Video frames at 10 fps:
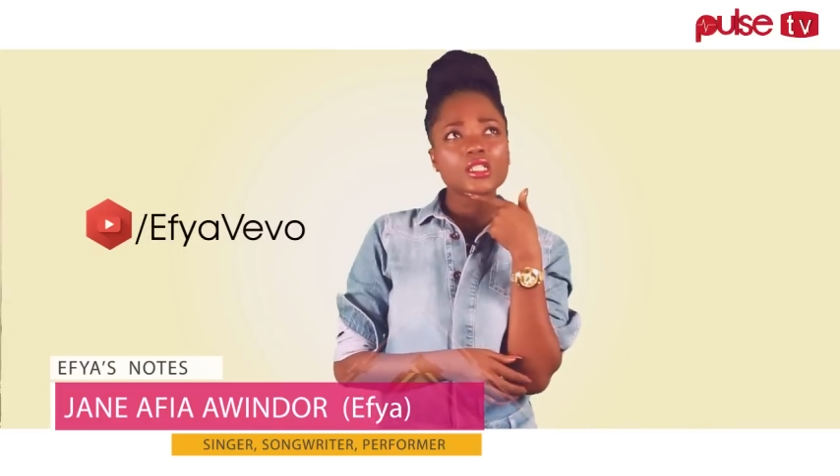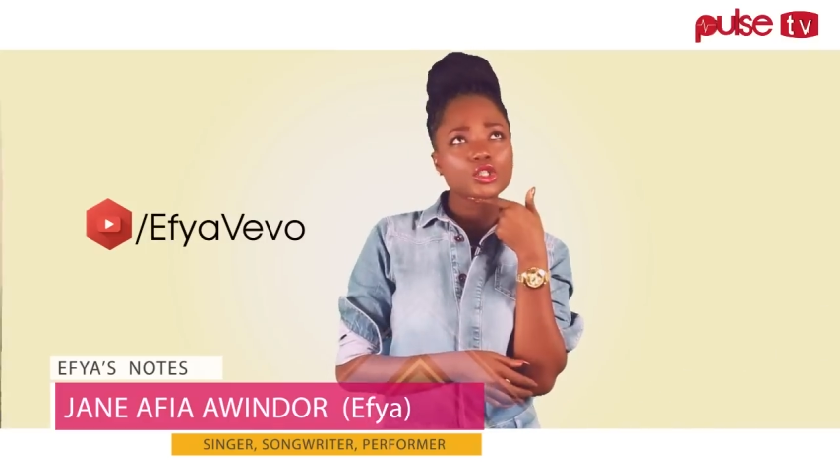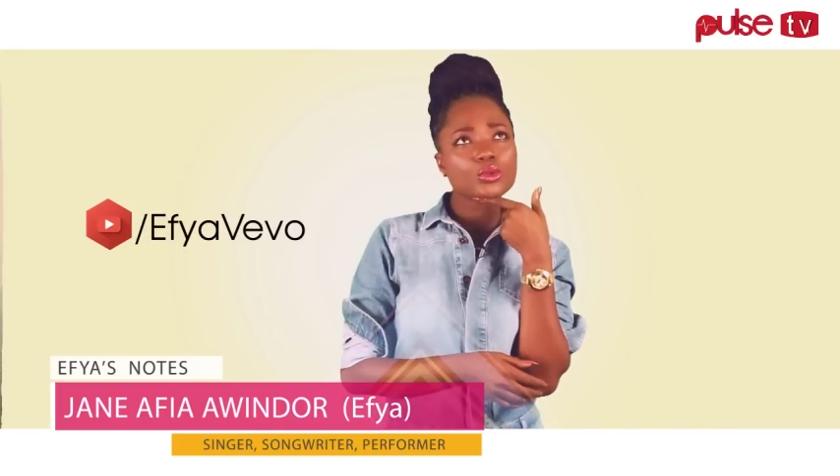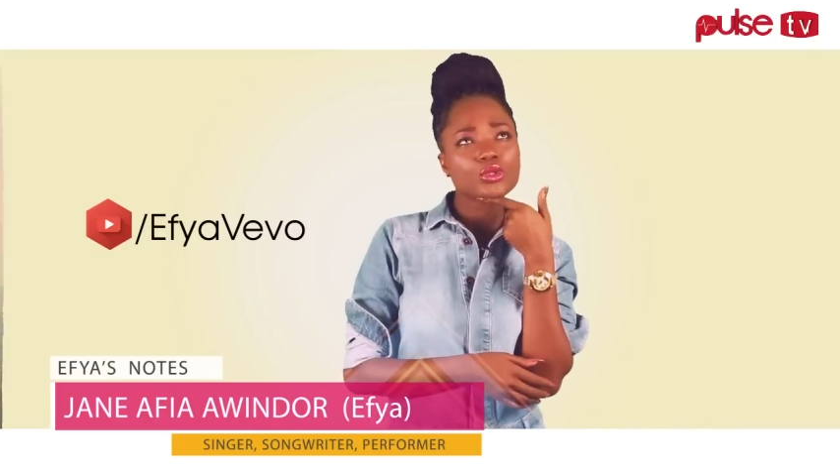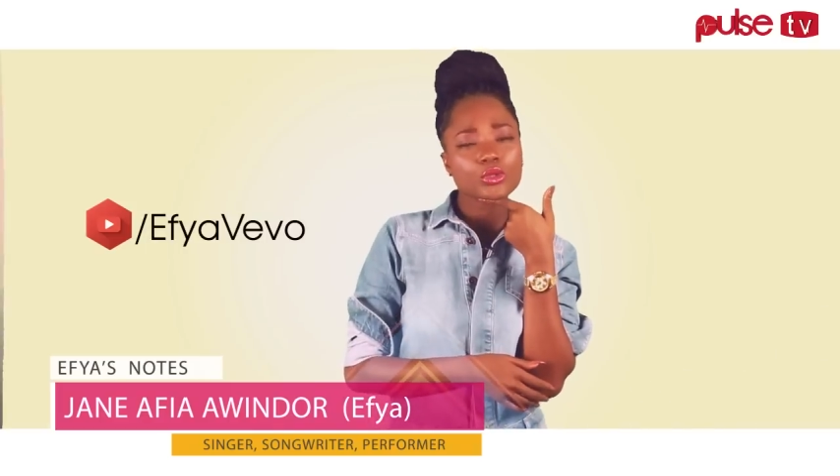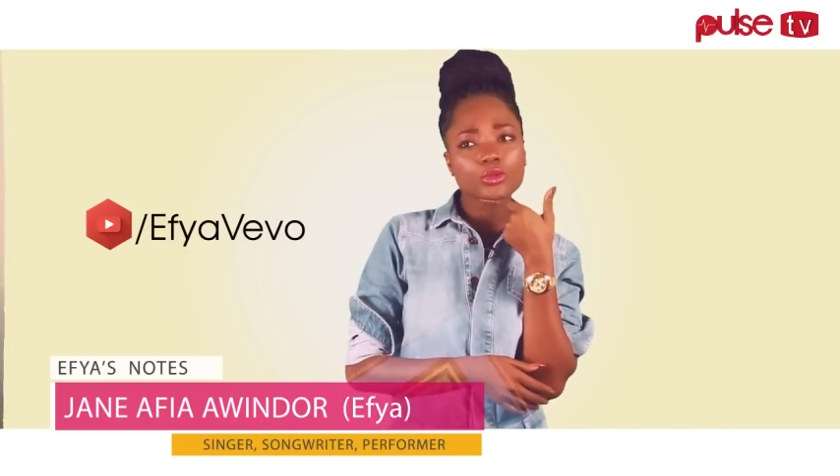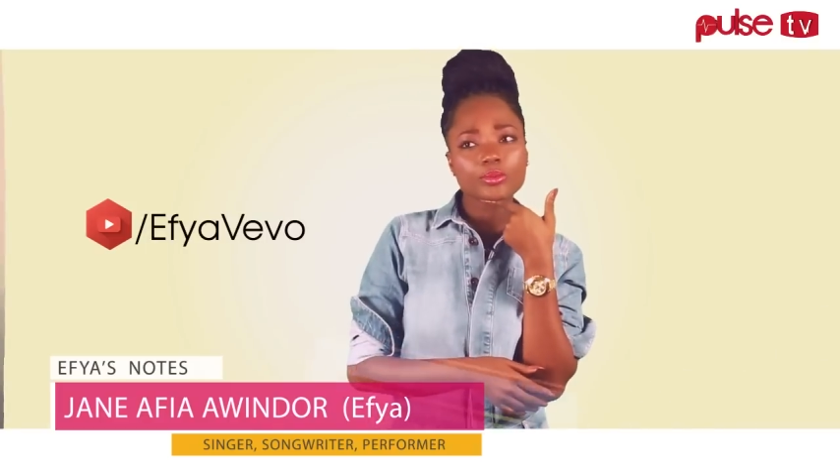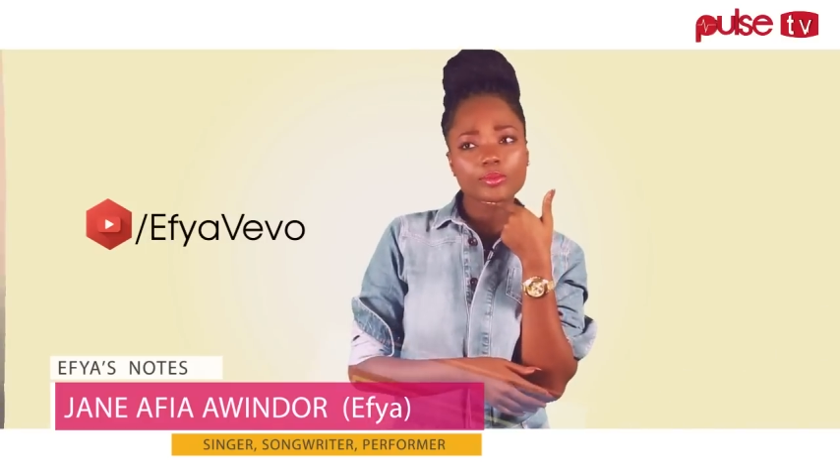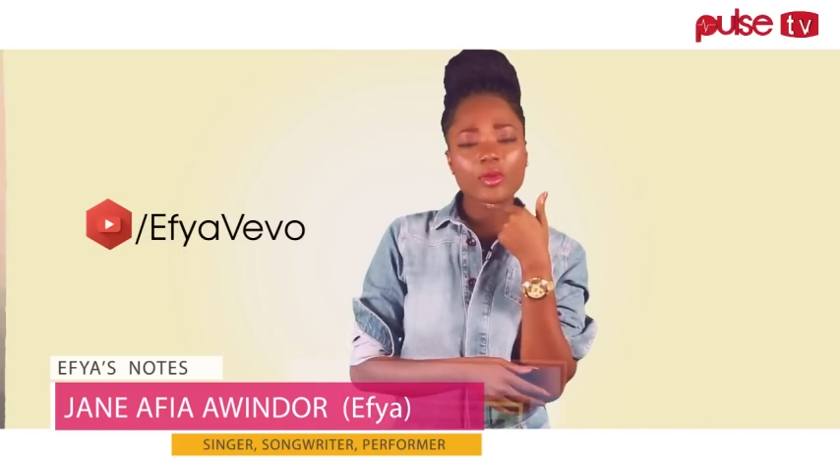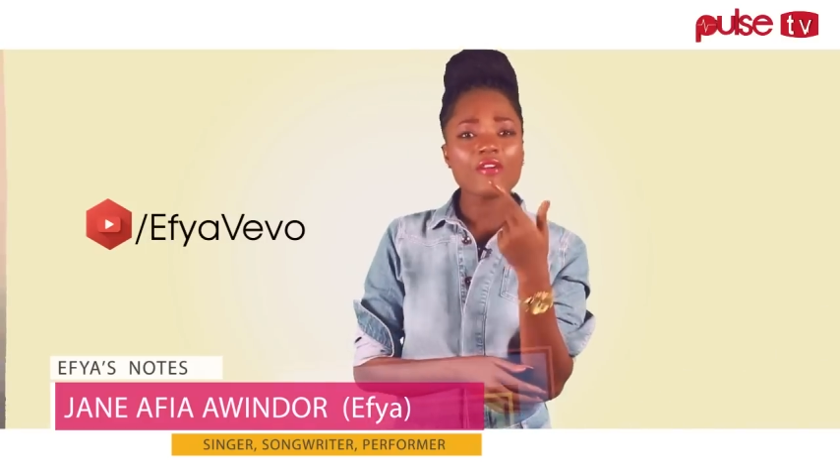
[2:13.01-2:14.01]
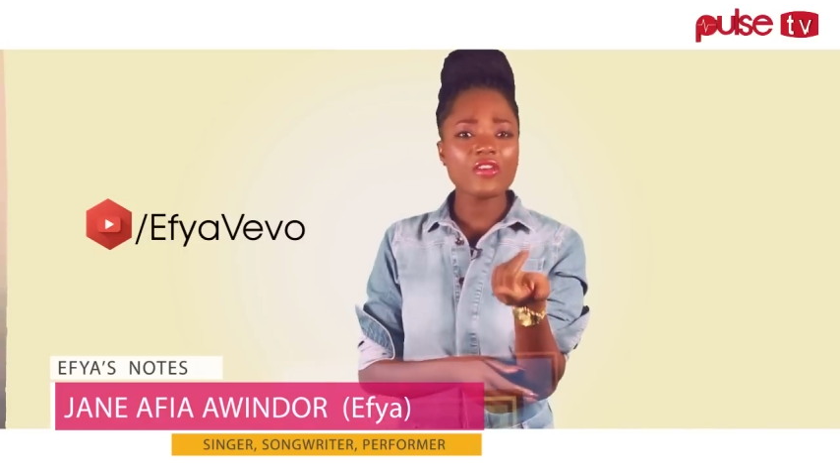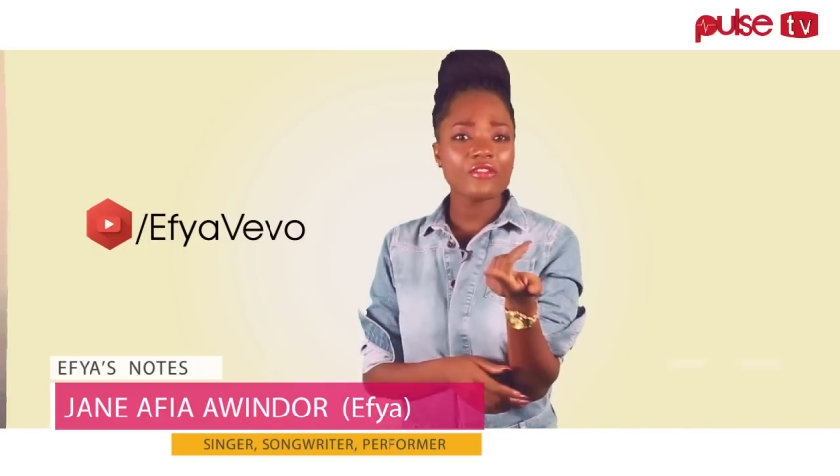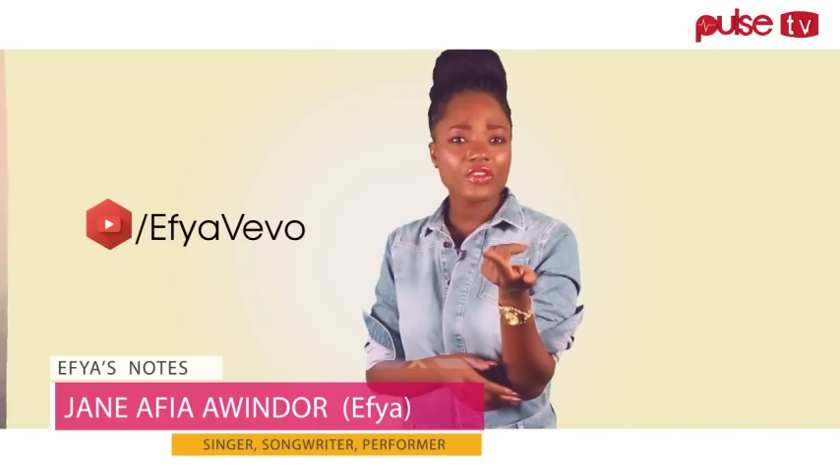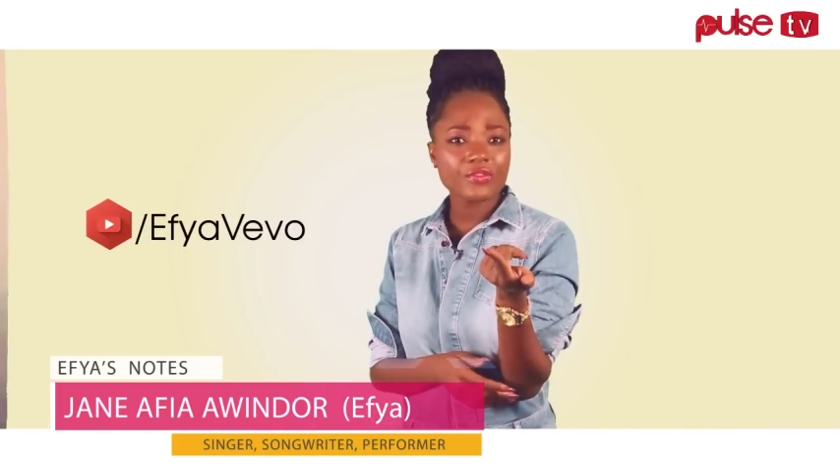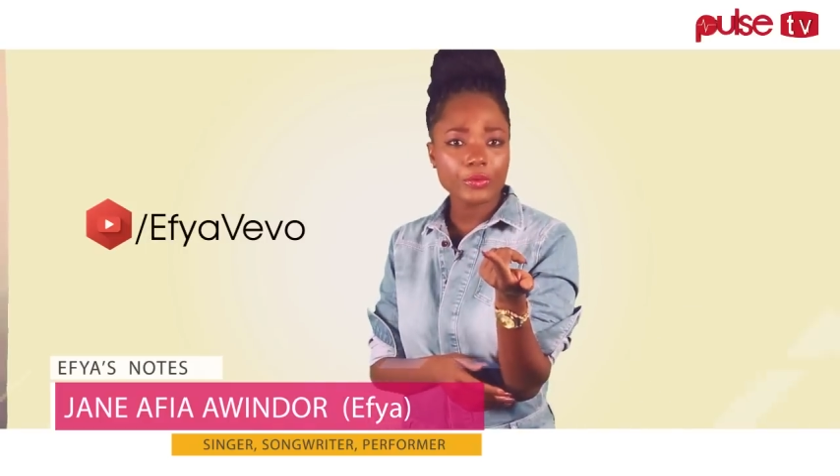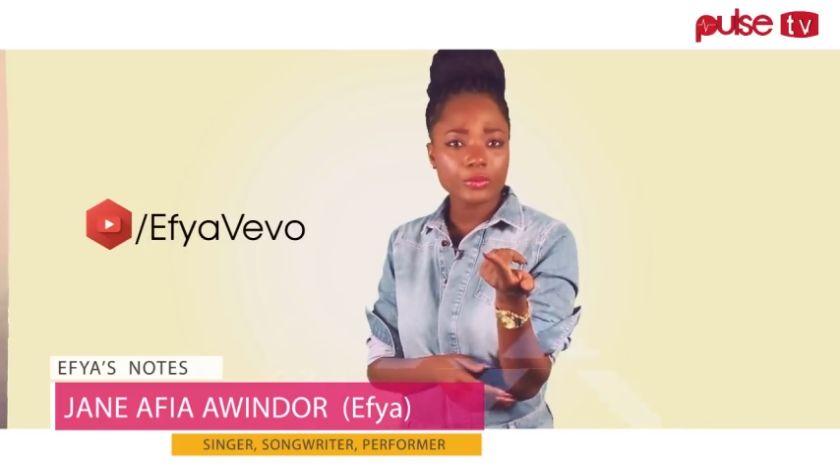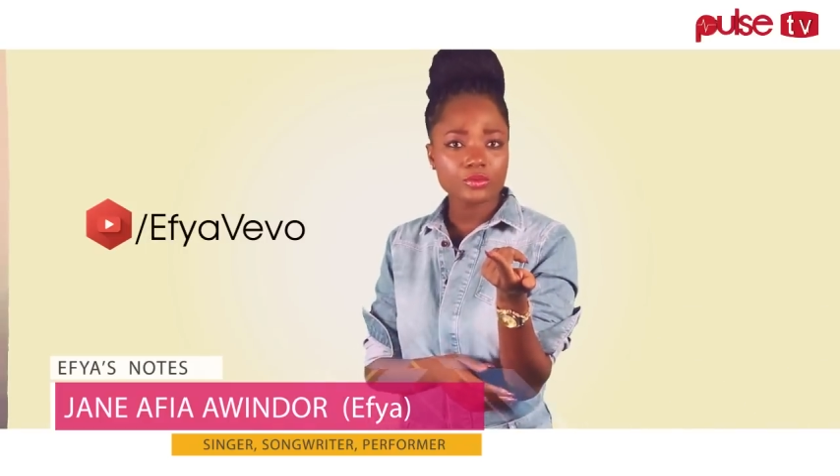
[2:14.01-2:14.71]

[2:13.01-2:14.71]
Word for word: YouTube, Efya Vivo,